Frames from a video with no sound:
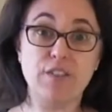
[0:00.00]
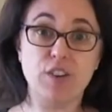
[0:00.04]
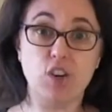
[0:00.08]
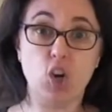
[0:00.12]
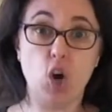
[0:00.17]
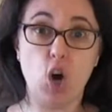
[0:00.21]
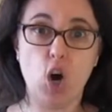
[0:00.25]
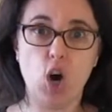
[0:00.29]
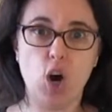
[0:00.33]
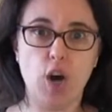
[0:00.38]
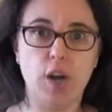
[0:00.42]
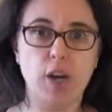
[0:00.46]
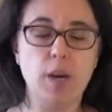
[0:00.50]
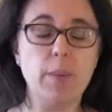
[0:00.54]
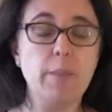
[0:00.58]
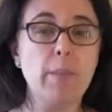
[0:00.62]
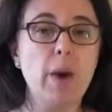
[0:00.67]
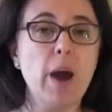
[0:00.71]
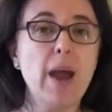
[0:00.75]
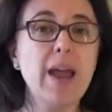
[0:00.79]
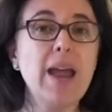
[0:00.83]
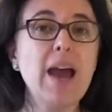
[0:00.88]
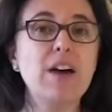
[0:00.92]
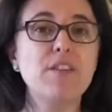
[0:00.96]
oven on.
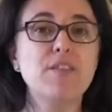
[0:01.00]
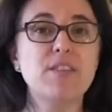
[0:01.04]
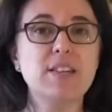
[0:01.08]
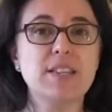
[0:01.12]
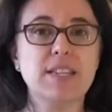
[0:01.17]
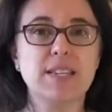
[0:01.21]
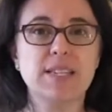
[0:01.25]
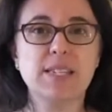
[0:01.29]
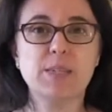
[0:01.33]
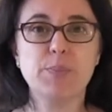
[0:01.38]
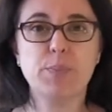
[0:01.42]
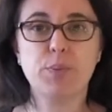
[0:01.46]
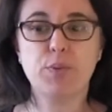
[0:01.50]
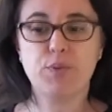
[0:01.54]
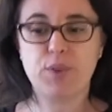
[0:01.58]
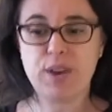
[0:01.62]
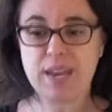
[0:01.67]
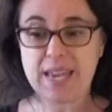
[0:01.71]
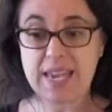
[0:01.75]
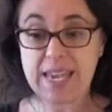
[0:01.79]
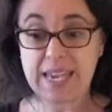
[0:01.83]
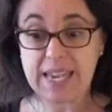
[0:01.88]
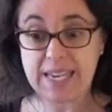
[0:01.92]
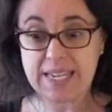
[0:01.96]
My oven is
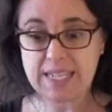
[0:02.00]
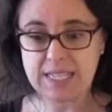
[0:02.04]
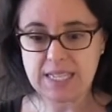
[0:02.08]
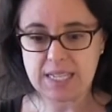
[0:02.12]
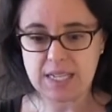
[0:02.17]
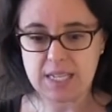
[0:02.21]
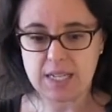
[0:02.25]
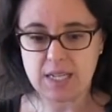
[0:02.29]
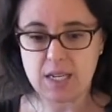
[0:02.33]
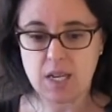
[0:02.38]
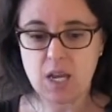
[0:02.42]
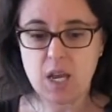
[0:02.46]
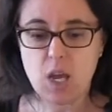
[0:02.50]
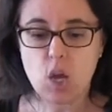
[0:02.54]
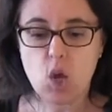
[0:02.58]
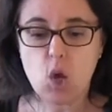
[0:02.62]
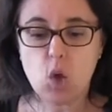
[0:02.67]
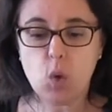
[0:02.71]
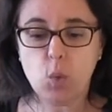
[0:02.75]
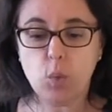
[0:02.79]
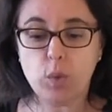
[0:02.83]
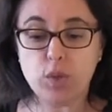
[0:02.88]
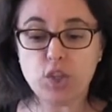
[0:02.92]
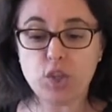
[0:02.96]
preheated,
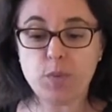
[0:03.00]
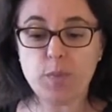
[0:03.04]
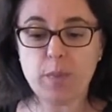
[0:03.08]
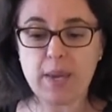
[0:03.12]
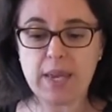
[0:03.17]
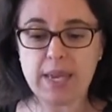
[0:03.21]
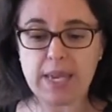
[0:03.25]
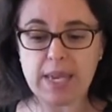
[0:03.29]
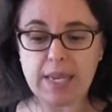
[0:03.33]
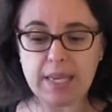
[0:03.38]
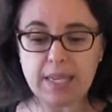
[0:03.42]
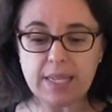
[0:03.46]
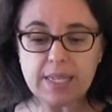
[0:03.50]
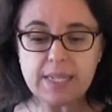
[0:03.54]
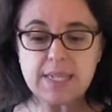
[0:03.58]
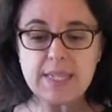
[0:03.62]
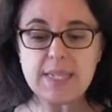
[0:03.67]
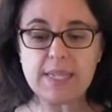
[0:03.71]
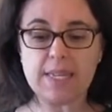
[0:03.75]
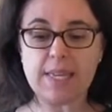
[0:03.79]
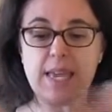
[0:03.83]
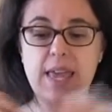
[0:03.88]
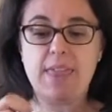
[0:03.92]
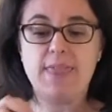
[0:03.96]
which
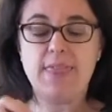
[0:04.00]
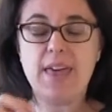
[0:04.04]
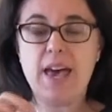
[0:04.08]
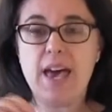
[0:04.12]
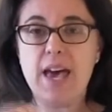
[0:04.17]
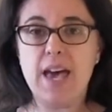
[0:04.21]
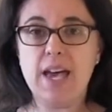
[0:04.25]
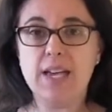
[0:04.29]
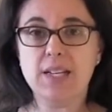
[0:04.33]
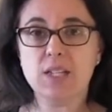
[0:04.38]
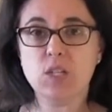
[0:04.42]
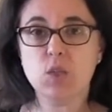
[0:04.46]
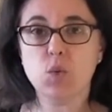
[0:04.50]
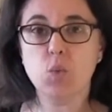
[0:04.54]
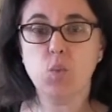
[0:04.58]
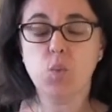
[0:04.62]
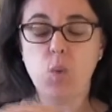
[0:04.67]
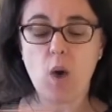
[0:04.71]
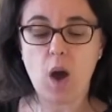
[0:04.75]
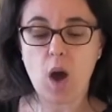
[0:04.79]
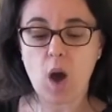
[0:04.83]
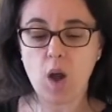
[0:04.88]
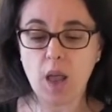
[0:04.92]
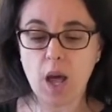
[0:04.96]
means that
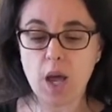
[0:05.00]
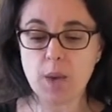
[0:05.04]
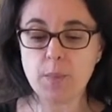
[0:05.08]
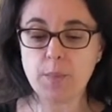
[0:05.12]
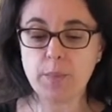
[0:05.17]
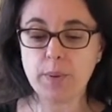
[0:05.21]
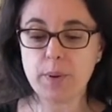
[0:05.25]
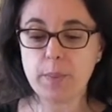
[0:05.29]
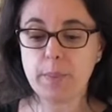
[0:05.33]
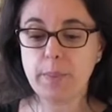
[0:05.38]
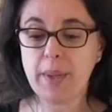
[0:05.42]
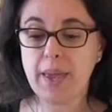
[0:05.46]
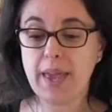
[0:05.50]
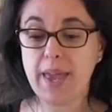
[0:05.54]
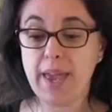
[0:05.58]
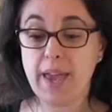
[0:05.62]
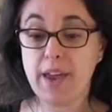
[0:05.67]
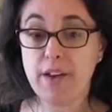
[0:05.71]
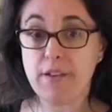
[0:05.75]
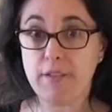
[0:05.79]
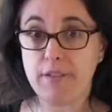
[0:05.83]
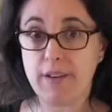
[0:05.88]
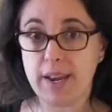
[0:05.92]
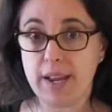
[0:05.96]
while I'm
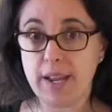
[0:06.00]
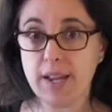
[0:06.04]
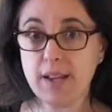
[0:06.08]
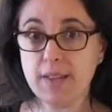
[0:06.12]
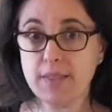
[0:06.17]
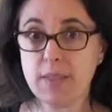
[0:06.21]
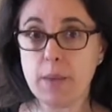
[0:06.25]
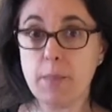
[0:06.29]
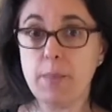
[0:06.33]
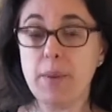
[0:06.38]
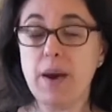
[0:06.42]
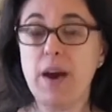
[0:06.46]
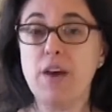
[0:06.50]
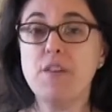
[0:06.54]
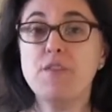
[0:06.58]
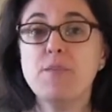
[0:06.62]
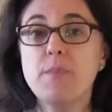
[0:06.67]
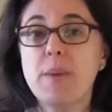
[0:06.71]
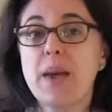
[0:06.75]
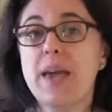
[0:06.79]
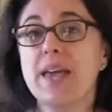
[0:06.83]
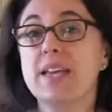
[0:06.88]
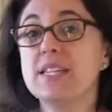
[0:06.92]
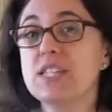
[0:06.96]
preparing the
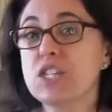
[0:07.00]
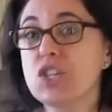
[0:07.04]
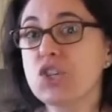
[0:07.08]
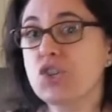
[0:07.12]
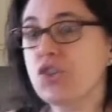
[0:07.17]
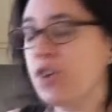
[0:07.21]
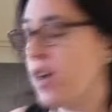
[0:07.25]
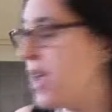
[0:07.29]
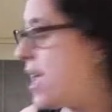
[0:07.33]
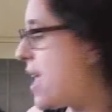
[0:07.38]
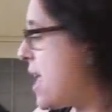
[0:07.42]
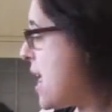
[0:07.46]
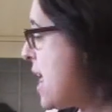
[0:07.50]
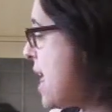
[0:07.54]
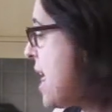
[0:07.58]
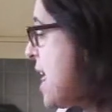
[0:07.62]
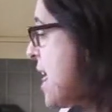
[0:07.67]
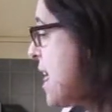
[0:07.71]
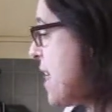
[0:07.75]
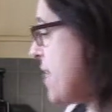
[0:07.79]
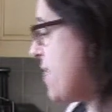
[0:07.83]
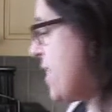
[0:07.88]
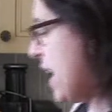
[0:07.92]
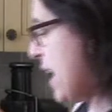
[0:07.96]
puff pastry,
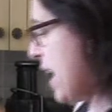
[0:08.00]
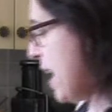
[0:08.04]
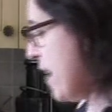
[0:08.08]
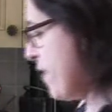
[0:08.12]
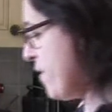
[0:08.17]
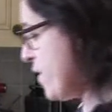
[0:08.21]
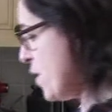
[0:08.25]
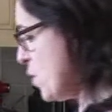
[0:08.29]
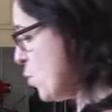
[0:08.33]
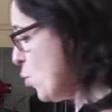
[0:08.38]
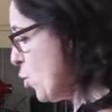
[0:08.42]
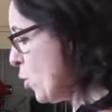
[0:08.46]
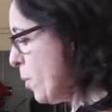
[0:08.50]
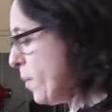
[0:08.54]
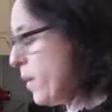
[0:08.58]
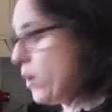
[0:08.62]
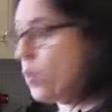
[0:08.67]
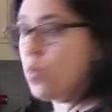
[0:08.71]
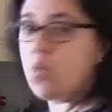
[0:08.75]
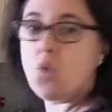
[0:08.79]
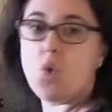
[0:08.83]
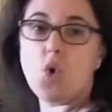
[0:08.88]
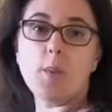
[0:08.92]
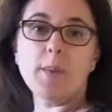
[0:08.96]
that oven will
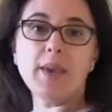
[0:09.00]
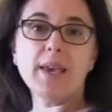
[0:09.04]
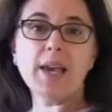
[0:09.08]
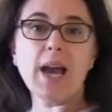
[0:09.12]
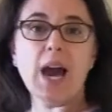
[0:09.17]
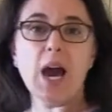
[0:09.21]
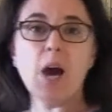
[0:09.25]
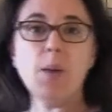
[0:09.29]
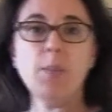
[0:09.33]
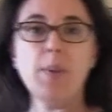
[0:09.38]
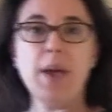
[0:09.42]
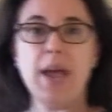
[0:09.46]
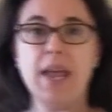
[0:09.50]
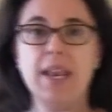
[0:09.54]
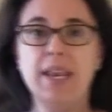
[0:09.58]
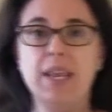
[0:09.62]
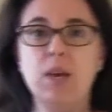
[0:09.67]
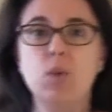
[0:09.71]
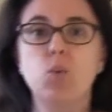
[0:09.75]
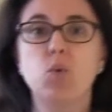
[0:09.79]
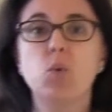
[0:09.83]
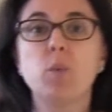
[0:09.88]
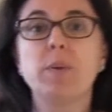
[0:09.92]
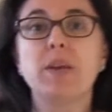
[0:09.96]
be warming up and
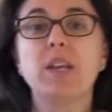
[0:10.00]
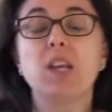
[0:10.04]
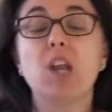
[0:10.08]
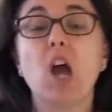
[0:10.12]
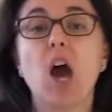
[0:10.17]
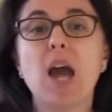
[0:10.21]
it will be